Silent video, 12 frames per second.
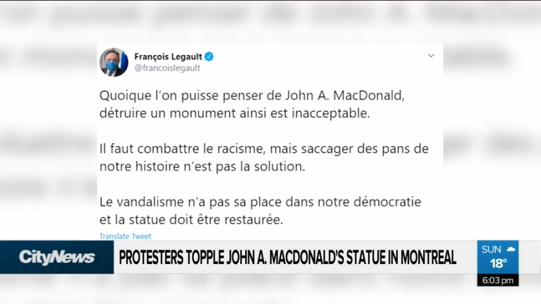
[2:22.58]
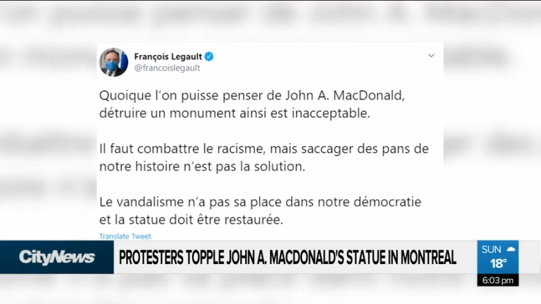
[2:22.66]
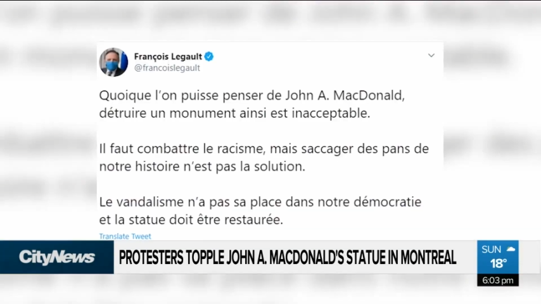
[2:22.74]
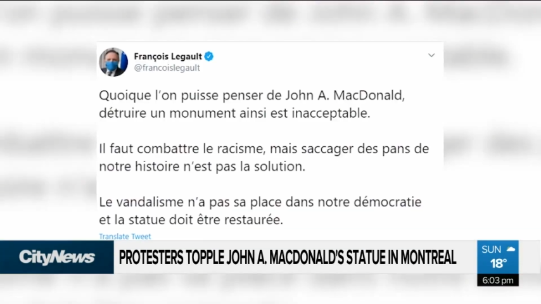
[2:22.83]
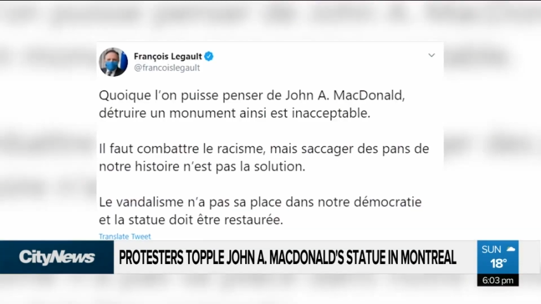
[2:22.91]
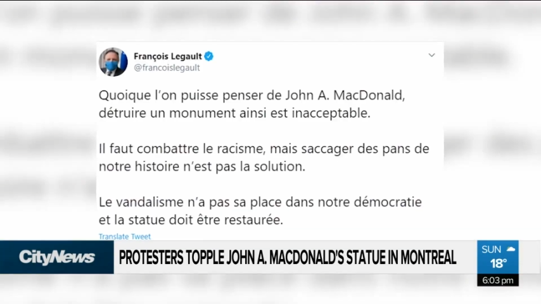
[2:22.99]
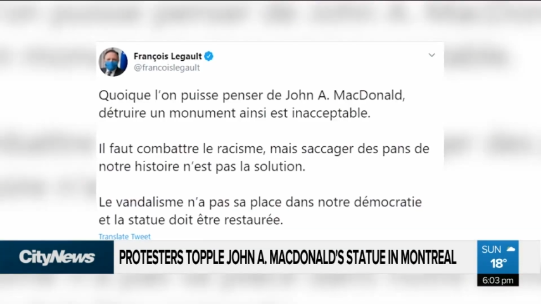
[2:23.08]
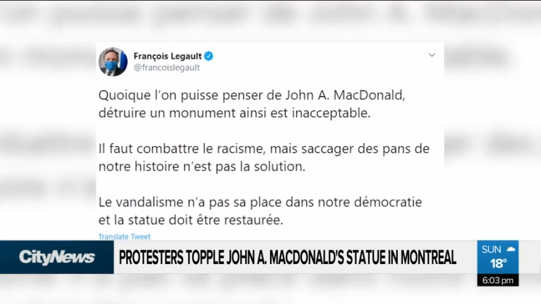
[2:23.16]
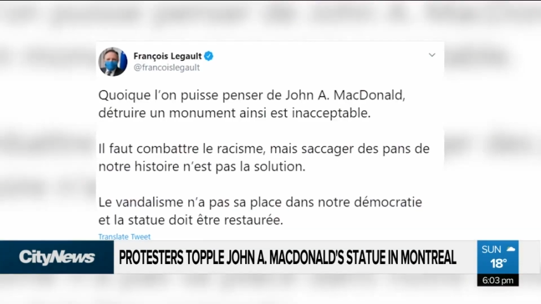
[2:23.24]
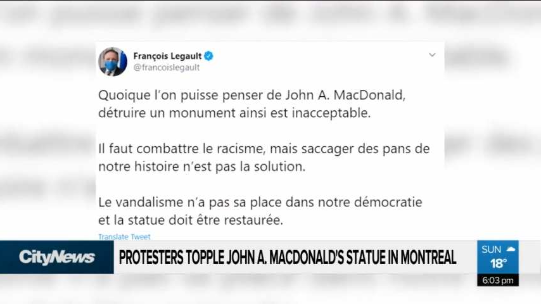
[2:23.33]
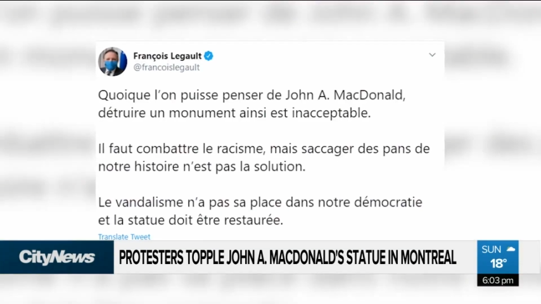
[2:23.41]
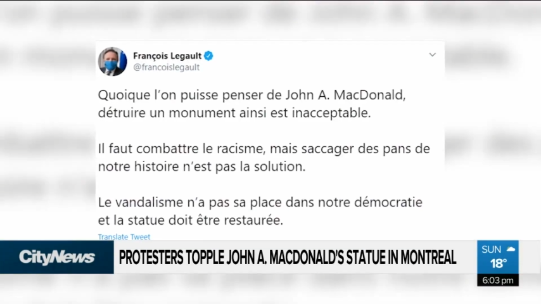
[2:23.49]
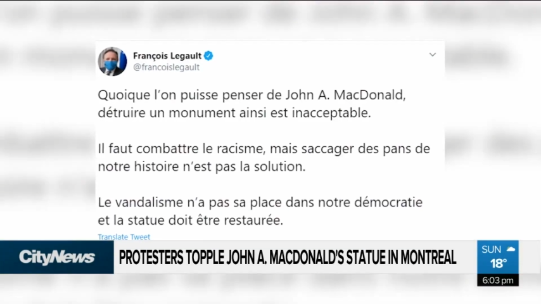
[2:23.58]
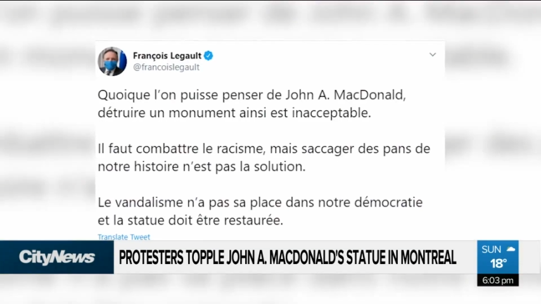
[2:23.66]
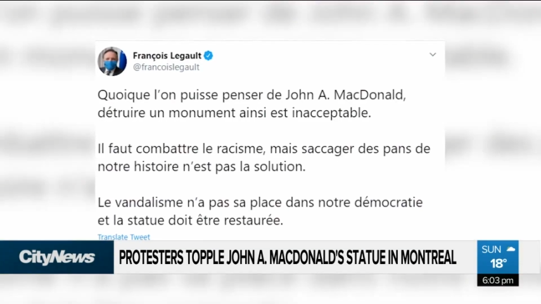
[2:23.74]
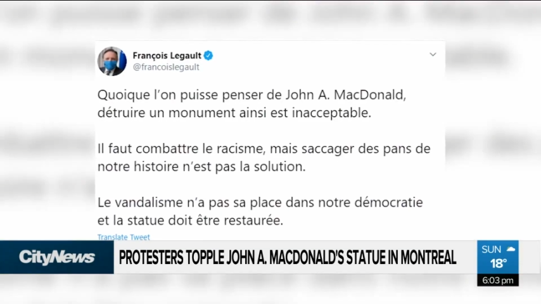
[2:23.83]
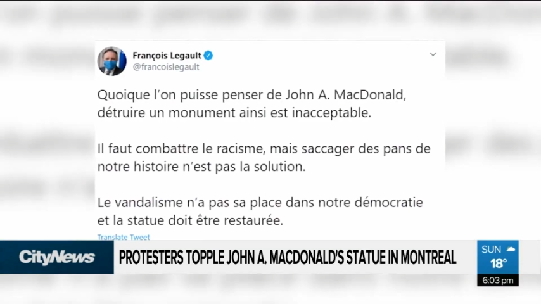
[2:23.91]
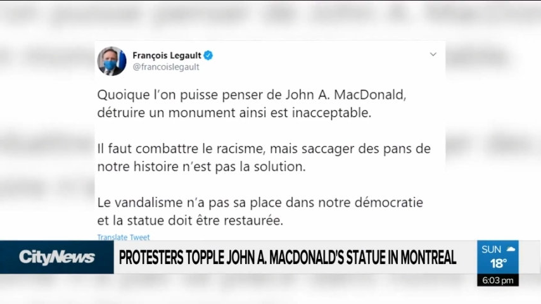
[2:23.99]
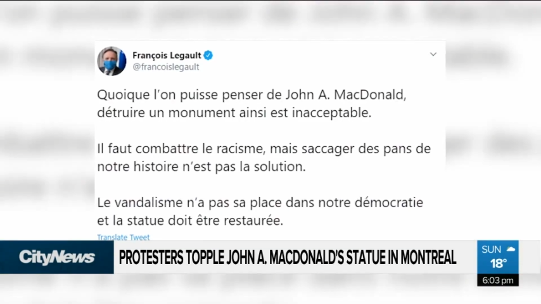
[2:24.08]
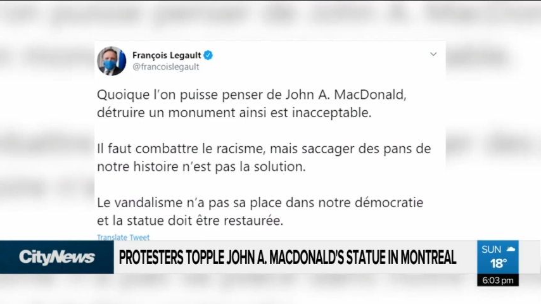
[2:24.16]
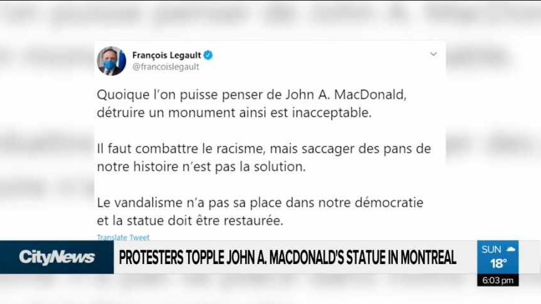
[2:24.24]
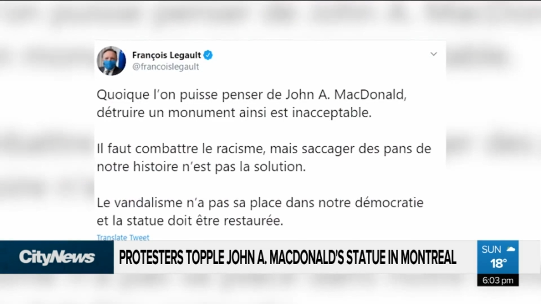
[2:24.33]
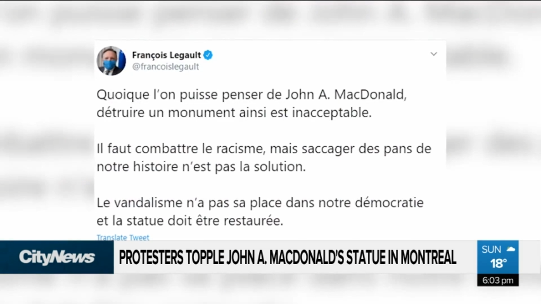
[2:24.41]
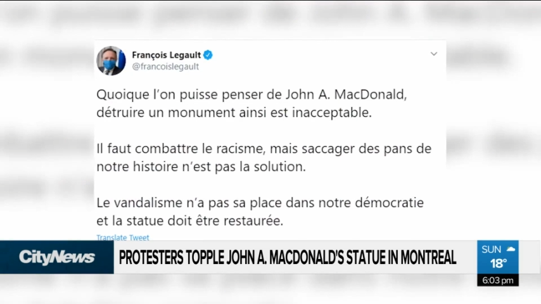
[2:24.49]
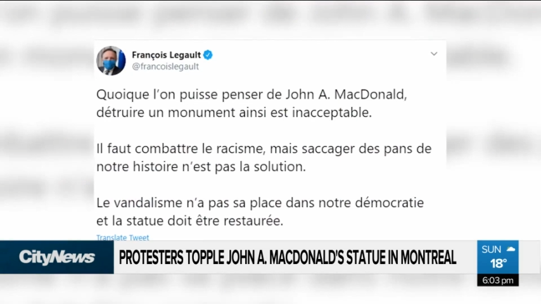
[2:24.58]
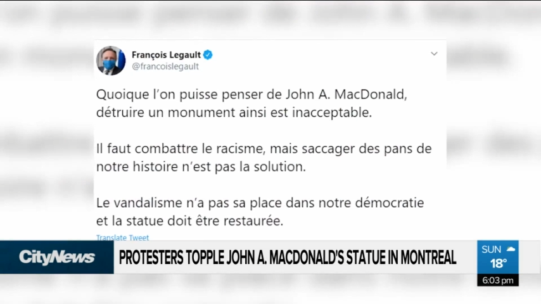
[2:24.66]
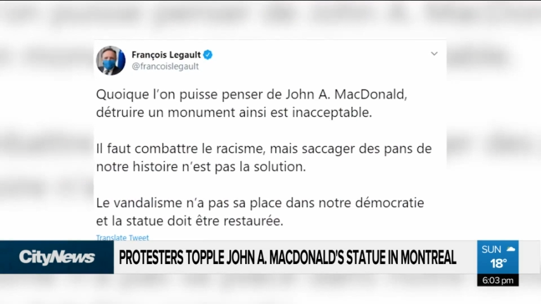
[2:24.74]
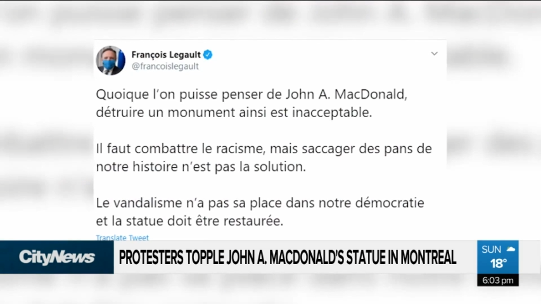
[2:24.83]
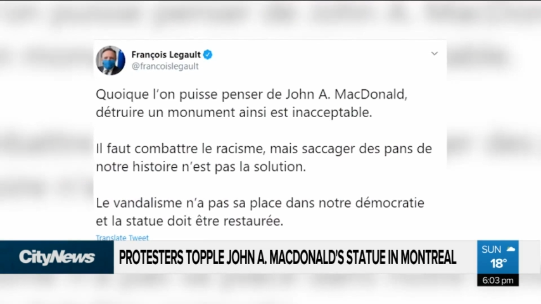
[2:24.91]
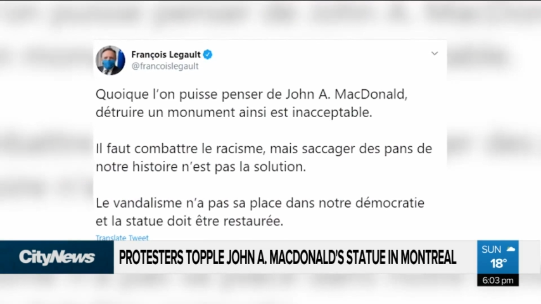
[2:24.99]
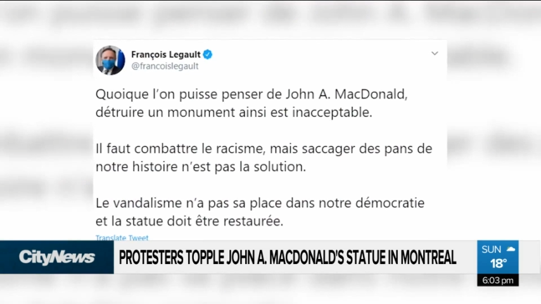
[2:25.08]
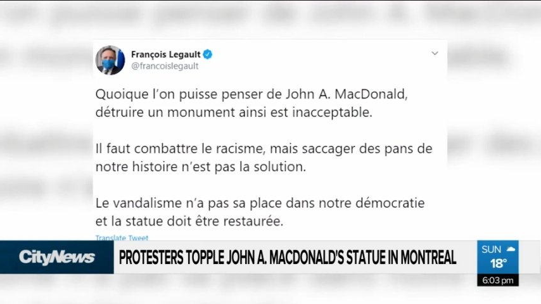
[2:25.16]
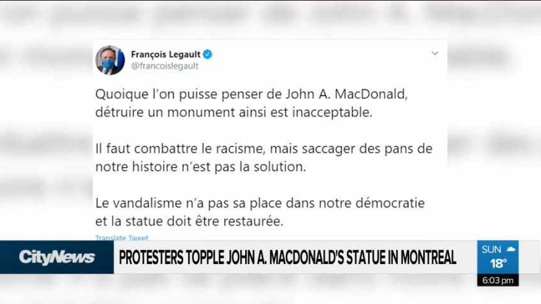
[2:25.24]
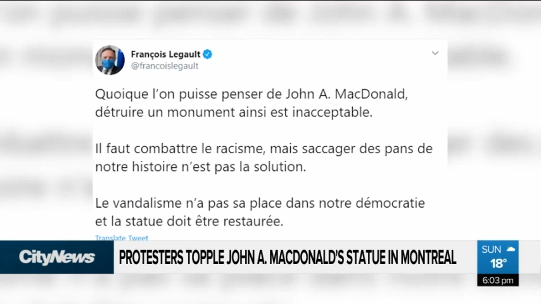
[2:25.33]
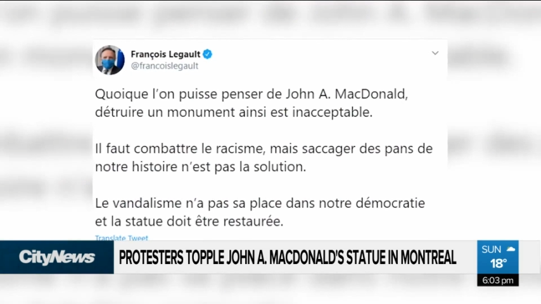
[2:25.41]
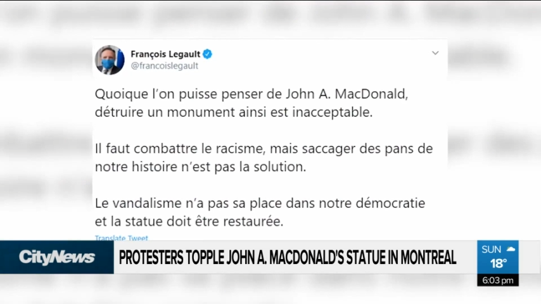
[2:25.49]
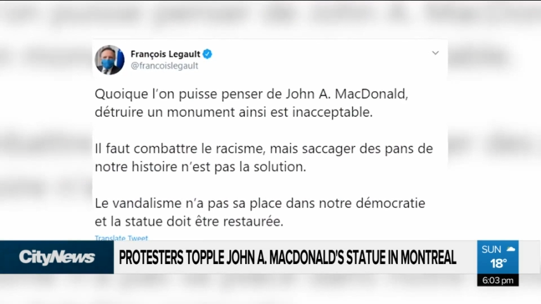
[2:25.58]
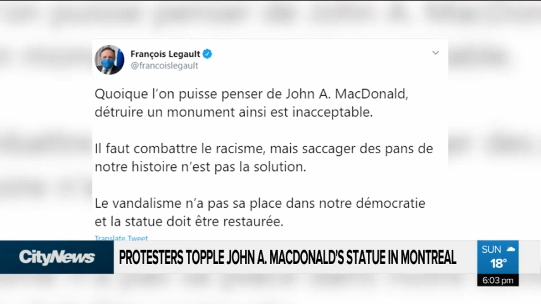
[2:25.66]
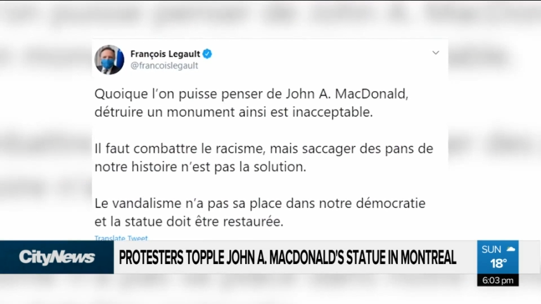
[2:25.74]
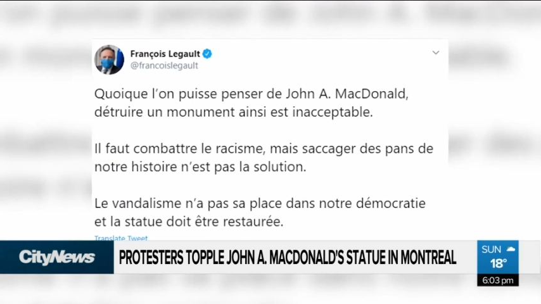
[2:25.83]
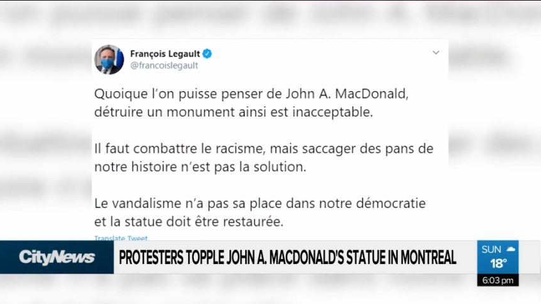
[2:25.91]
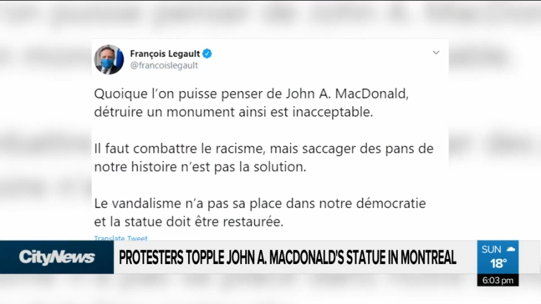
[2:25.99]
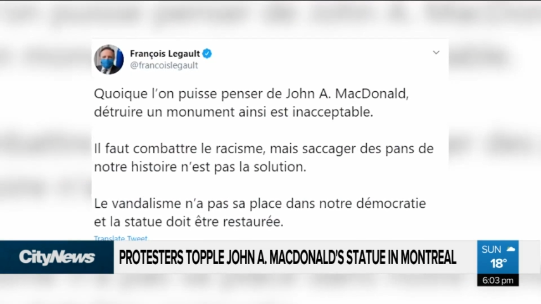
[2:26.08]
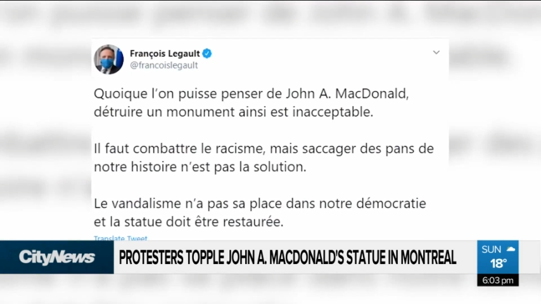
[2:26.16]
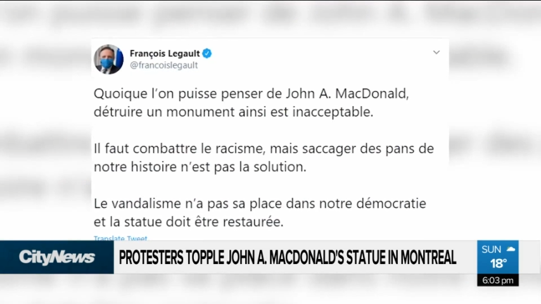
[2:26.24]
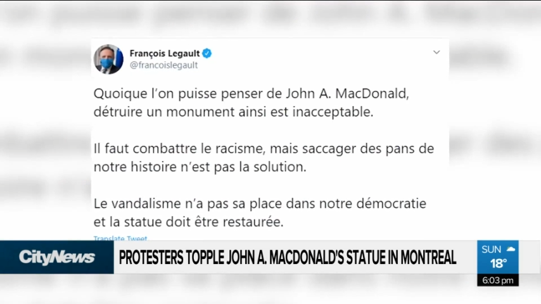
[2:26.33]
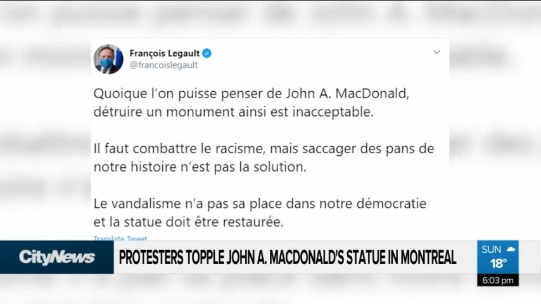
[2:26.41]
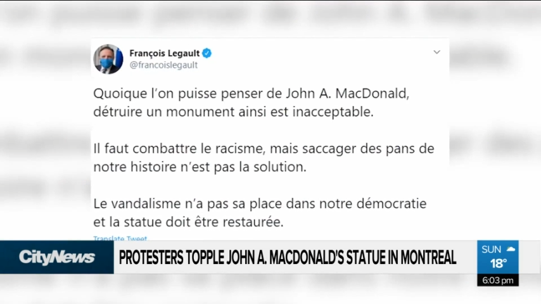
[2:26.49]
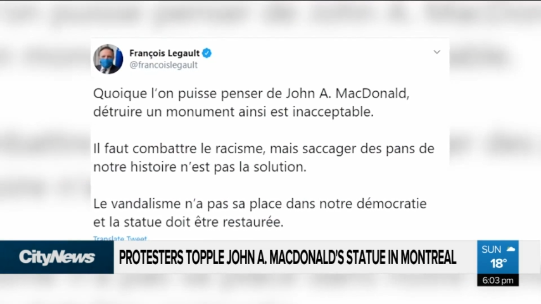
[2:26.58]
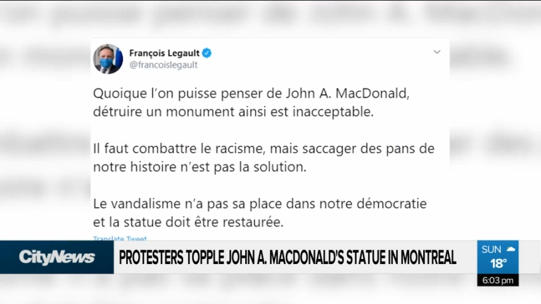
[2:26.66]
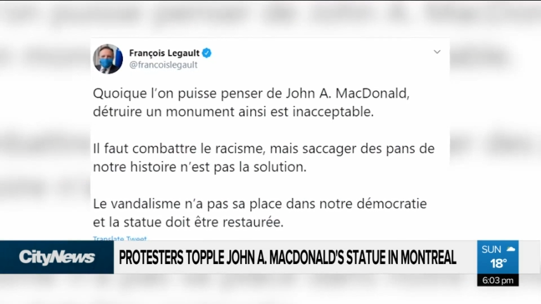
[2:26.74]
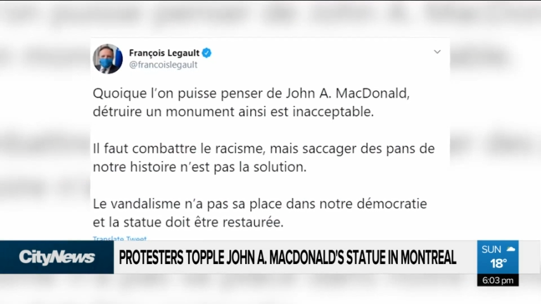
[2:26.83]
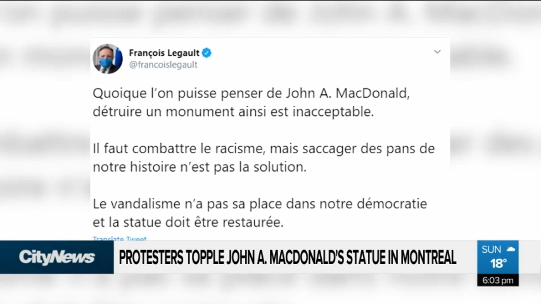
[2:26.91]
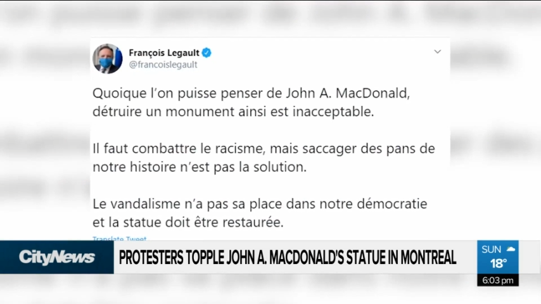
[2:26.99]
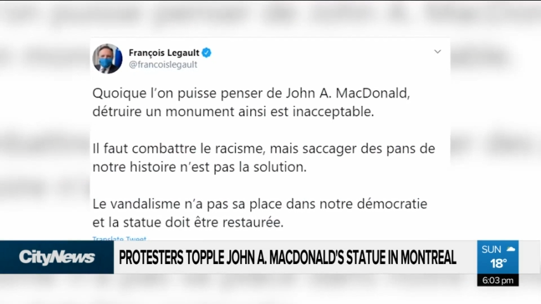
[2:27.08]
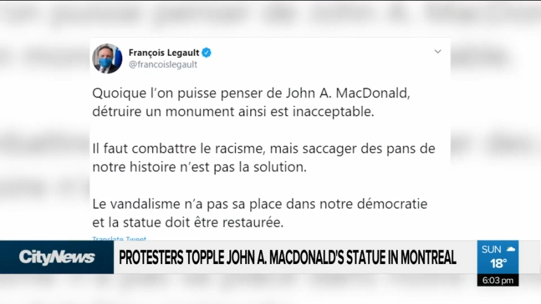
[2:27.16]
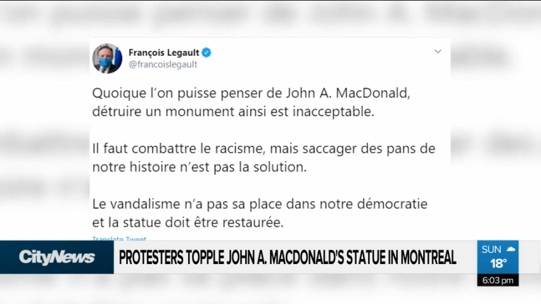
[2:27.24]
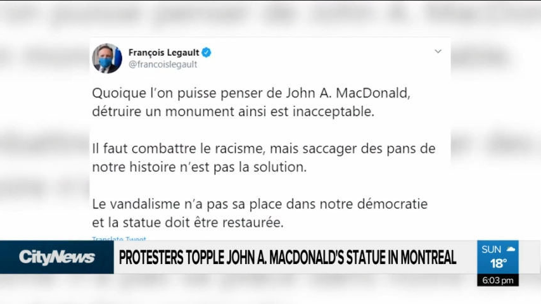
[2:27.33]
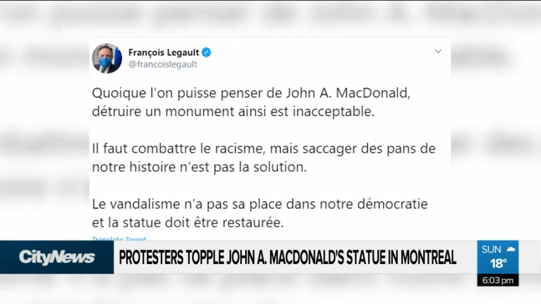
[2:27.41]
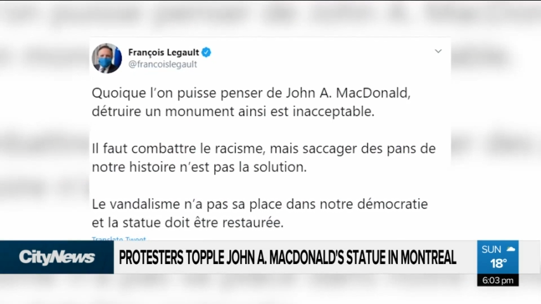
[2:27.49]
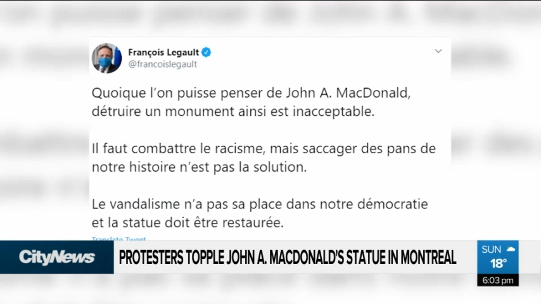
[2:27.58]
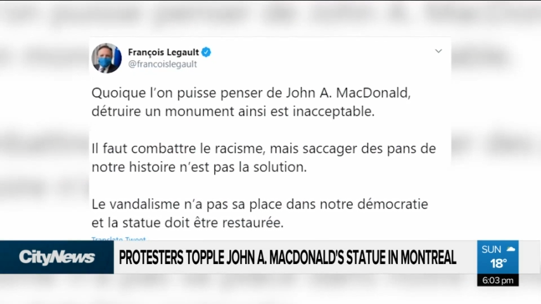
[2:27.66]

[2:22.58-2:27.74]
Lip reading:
(no speaker visible)